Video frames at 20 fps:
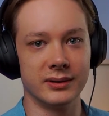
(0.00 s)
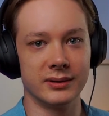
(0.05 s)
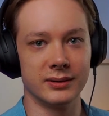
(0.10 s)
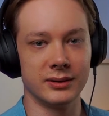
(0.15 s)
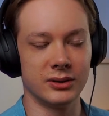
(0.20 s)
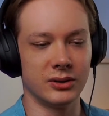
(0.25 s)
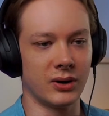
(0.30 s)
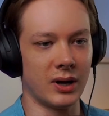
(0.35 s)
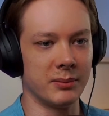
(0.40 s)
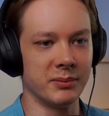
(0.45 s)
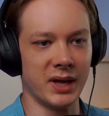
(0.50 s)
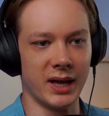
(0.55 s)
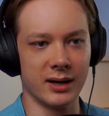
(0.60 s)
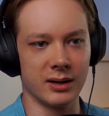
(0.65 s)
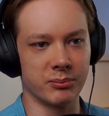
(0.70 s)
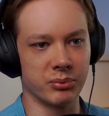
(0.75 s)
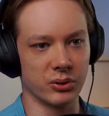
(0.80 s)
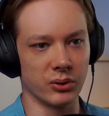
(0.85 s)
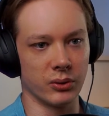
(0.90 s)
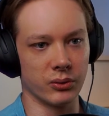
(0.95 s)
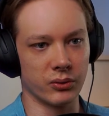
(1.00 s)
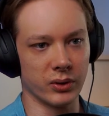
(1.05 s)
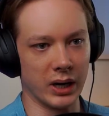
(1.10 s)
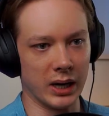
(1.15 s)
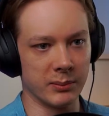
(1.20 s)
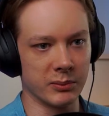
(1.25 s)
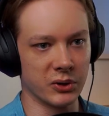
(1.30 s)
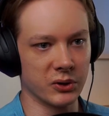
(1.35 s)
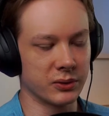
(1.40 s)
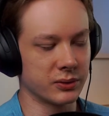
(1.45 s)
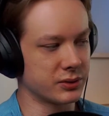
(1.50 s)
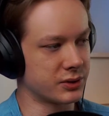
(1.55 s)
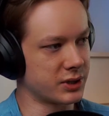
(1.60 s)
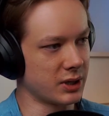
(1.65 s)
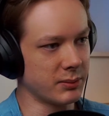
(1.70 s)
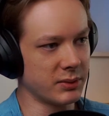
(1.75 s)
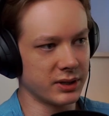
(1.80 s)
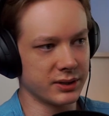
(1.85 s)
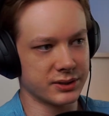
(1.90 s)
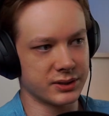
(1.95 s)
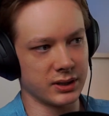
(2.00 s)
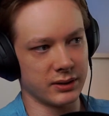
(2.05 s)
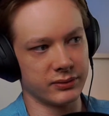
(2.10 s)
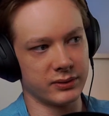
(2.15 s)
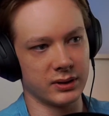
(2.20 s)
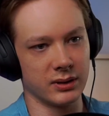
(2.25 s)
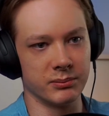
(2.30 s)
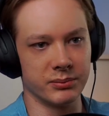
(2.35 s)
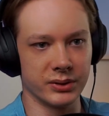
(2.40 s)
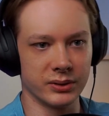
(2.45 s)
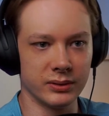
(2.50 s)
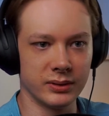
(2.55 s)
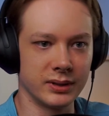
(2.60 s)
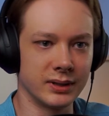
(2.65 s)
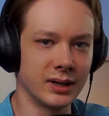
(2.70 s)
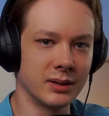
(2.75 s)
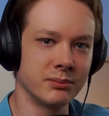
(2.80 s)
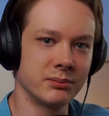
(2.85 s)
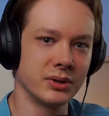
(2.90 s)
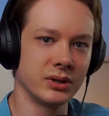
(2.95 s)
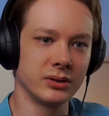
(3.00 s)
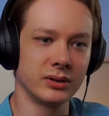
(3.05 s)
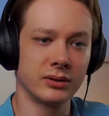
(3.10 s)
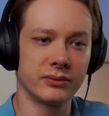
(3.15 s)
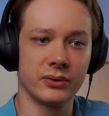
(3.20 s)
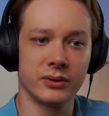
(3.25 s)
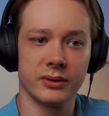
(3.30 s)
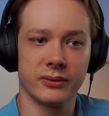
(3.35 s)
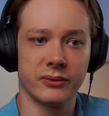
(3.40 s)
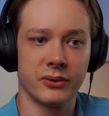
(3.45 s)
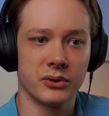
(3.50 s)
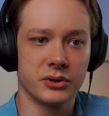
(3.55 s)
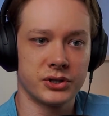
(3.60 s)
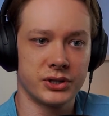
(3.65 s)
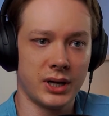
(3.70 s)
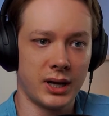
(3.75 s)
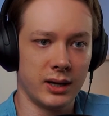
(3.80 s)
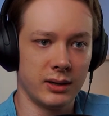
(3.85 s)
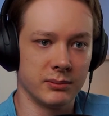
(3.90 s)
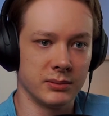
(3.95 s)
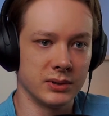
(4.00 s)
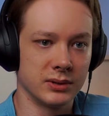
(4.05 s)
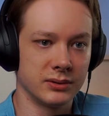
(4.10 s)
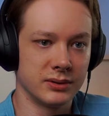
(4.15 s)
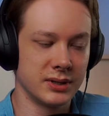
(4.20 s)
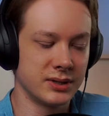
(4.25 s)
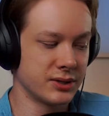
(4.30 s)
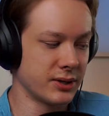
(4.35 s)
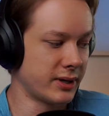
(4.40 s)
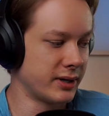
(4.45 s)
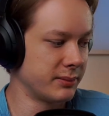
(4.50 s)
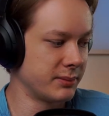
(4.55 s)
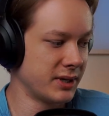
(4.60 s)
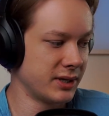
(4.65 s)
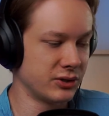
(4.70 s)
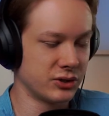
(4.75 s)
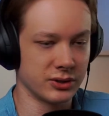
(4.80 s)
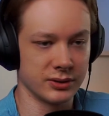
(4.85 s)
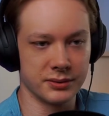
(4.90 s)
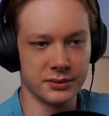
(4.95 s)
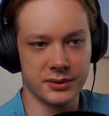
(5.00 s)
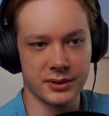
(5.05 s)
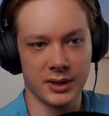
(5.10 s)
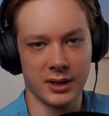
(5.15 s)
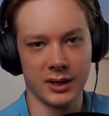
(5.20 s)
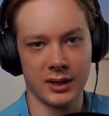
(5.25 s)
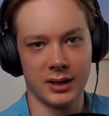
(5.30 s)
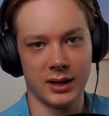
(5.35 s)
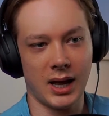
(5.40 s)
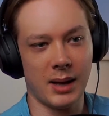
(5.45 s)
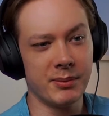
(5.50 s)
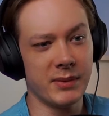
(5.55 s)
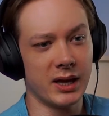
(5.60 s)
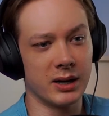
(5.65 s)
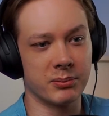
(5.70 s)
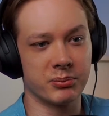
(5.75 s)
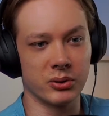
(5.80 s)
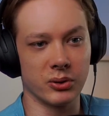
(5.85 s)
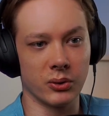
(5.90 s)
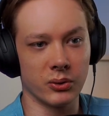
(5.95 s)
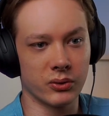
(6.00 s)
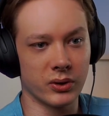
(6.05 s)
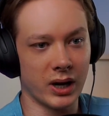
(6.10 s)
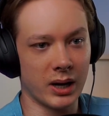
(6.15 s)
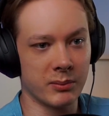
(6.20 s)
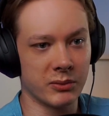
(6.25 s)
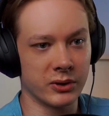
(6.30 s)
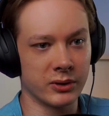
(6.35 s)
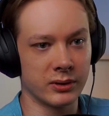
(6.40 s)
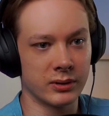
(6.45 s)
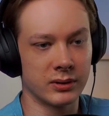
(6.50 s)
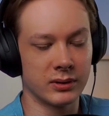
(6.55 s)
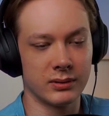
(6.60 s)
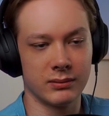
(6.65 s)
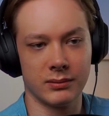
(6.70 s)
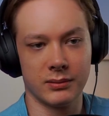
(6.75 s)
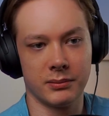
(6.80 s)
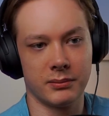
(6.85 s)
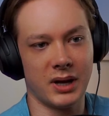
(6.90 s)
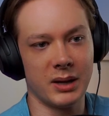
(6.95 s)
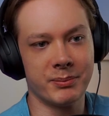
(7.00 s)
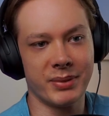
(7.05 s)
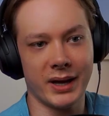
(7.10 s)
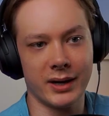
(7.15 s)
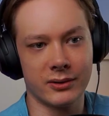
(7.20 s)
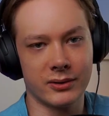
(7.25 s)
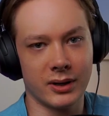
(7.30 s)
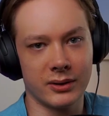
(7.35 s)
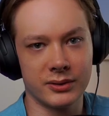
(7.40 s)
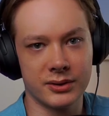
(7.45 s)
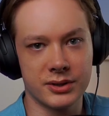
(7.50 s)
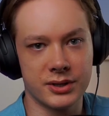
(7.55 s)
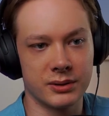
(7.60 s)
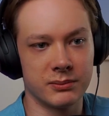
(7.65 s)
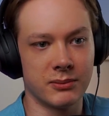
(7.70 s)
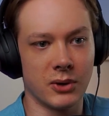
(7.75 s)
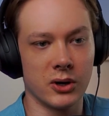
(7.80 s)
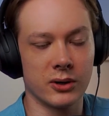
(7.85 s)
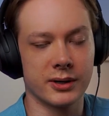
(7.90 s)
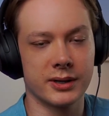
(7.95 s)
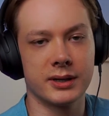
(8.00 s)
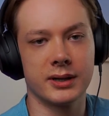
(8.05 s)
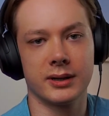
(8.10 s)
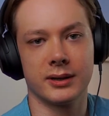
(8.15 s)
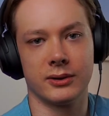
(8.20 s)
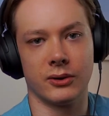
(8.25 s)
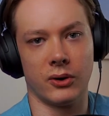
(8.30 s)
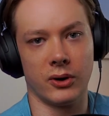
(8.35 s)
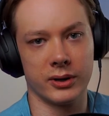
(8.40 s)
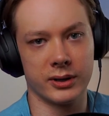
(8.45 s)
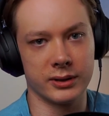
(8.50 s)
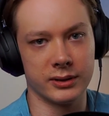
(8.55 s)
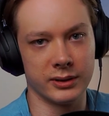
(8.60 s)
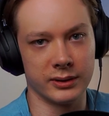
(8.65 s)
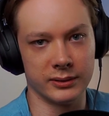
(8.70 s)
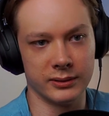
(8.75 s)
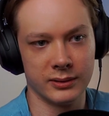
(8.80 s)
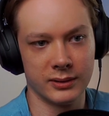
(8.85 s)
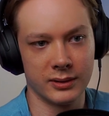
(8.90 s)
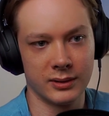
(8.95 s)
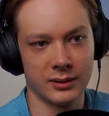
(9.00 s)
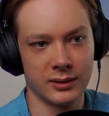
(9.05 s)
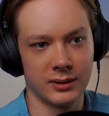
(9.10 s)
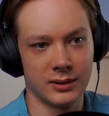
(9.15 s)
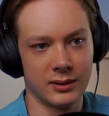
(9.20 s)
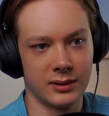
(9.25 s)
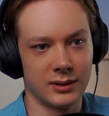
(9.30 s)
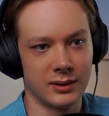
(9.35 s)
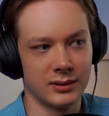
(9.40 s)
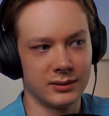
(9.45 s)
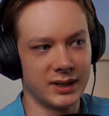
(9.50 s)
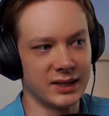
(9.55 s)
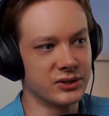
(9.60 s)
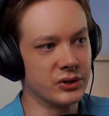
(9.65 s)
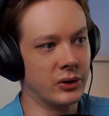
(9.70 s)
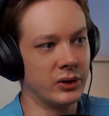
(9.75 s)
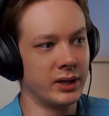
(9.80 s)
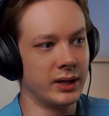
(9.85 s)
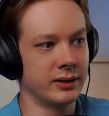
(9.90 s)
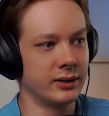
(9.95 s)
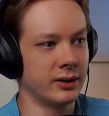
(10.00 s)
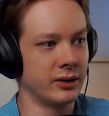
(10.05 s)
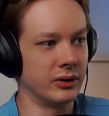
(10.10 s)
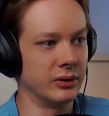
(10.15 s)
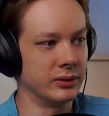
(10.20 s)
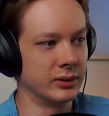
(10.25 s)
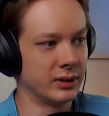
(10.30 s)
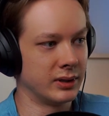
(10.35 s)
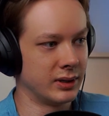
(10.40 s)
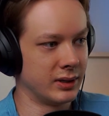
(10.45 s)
You know, I'm not a programmer. Some of the stuff that I'm building for the first time. These automations. I'm not a programmer. My background is in marketing and auditing. That's all I know.